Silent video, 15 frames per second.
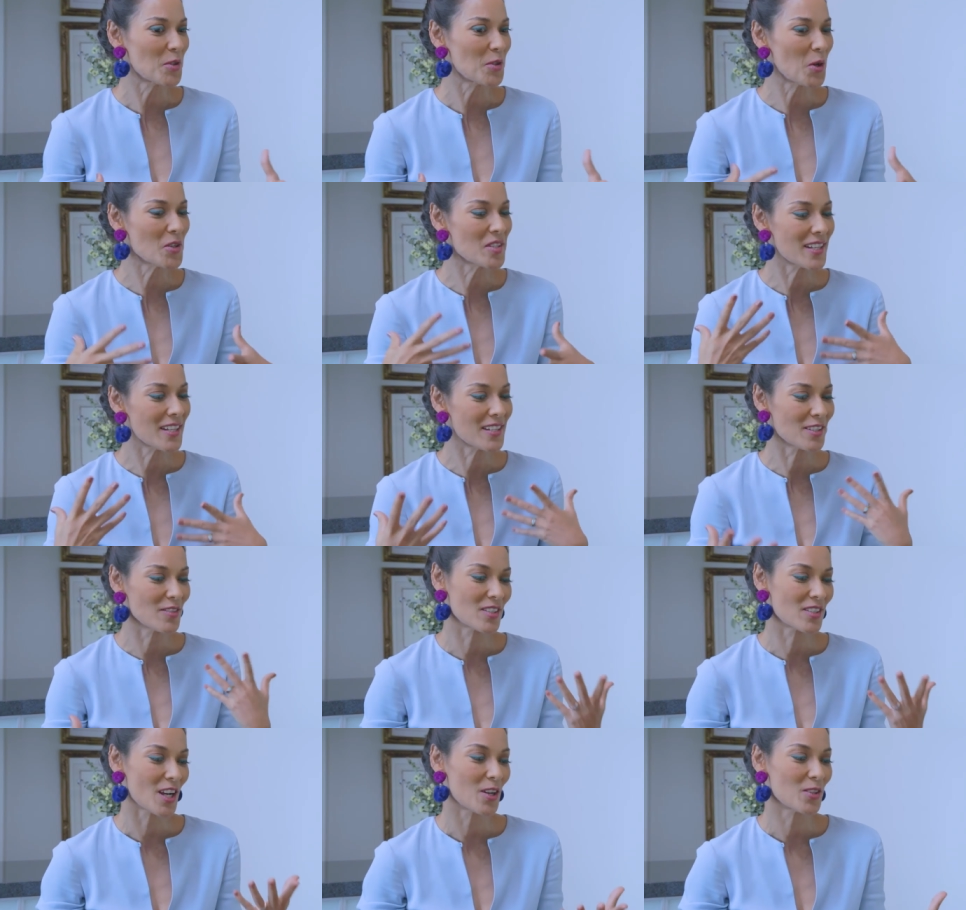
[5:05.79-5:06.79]
But your sense of
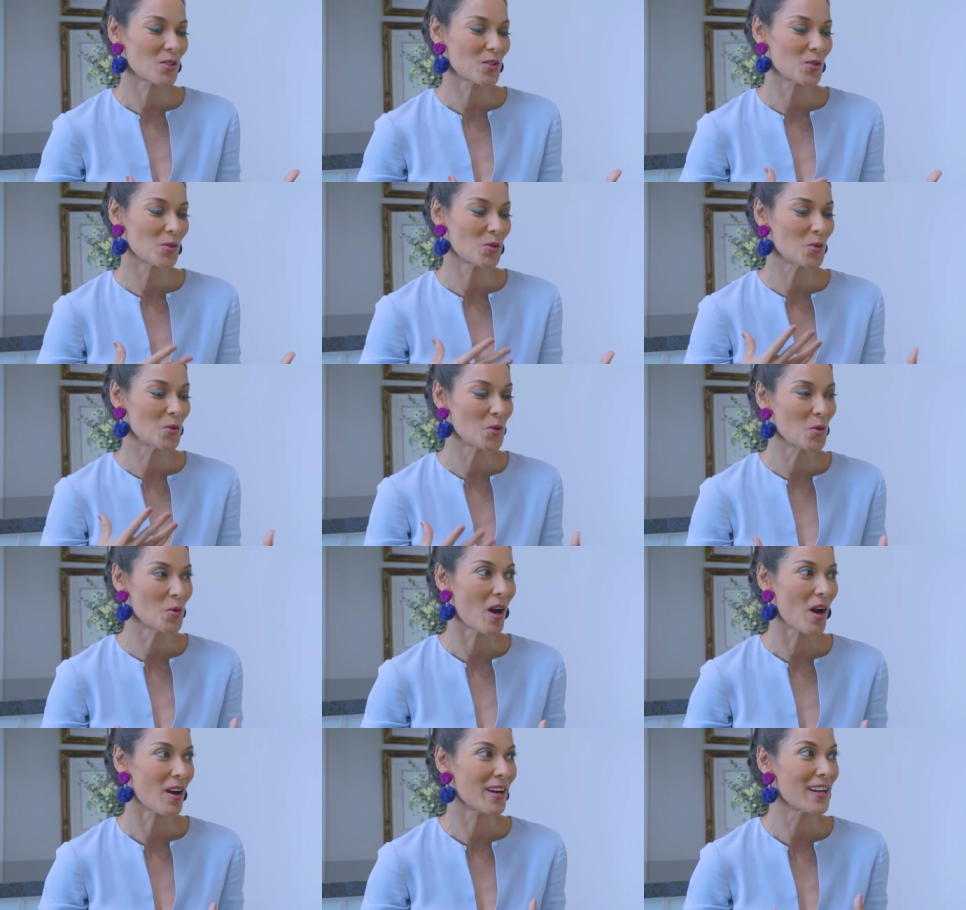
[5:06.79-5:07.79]
style to who you
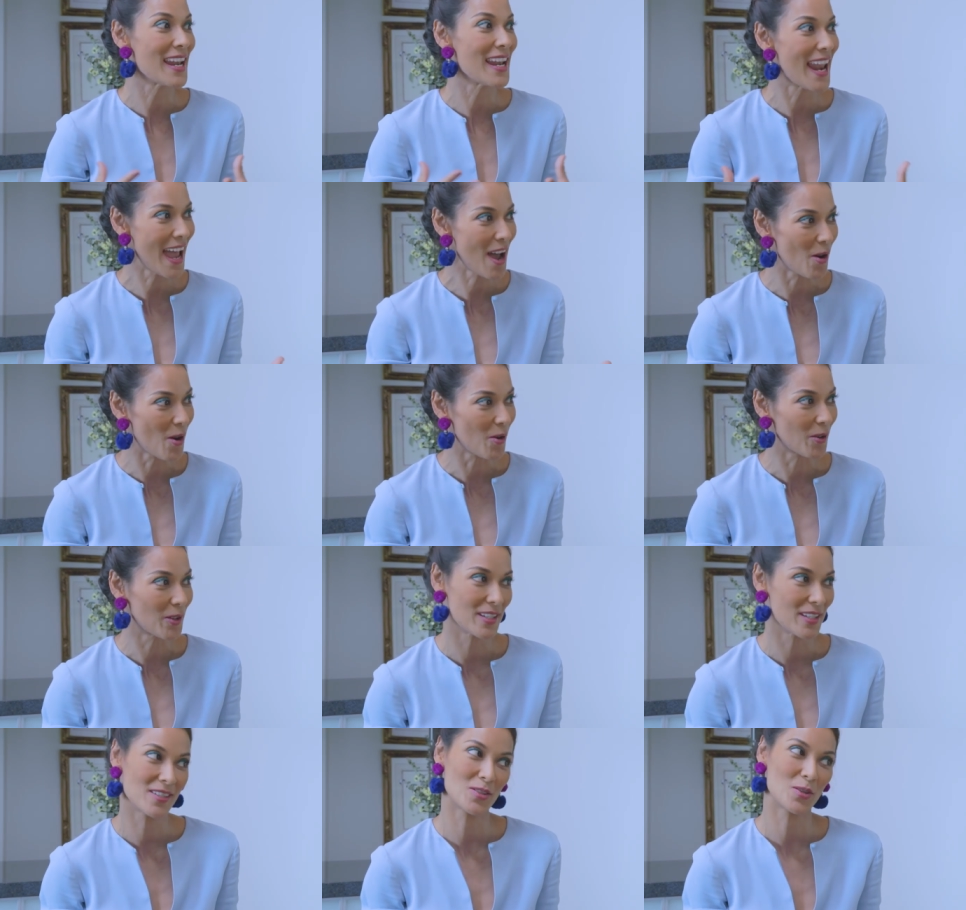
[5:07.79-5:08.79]
are now
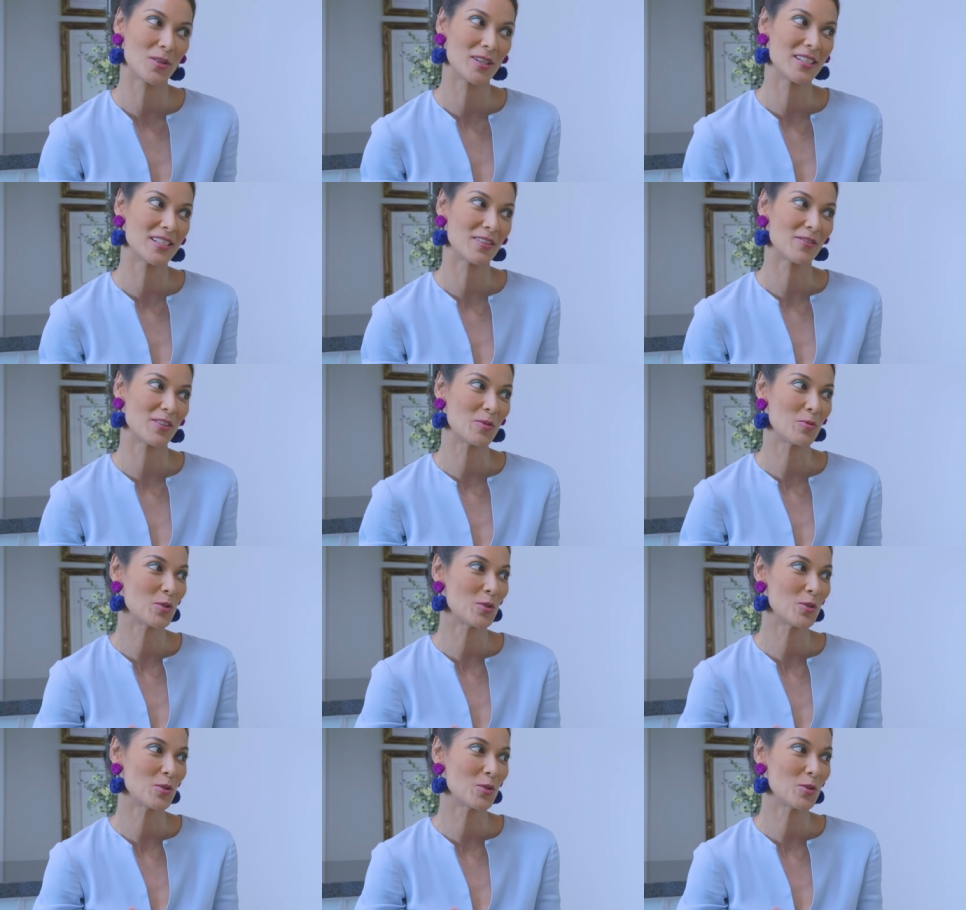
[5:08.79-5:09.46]
is totally different.